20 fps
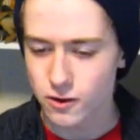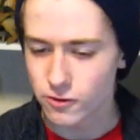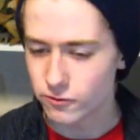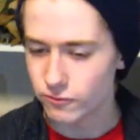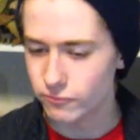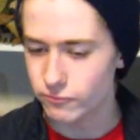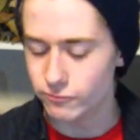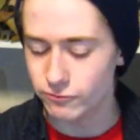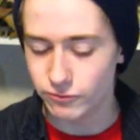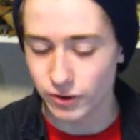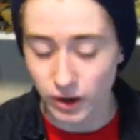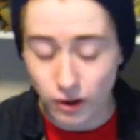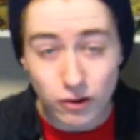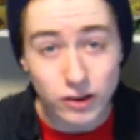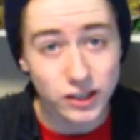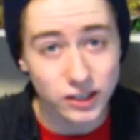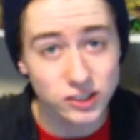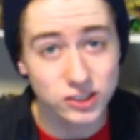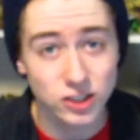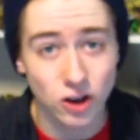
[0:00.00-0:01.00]
very
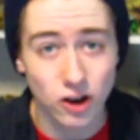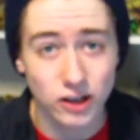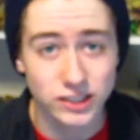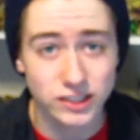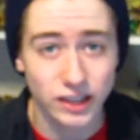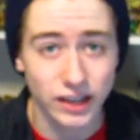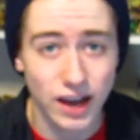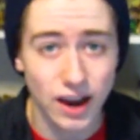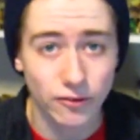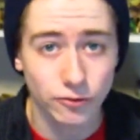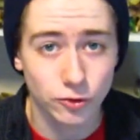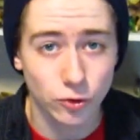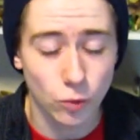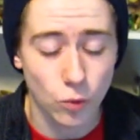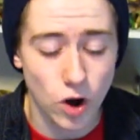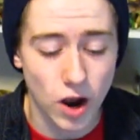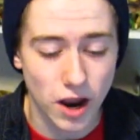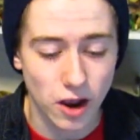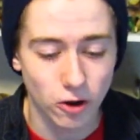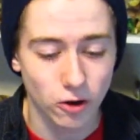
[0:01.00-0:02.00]
exhausting after a
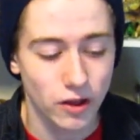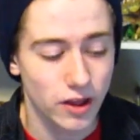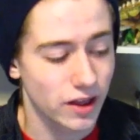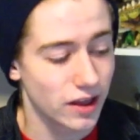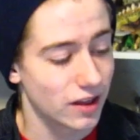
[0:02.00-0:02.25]
while.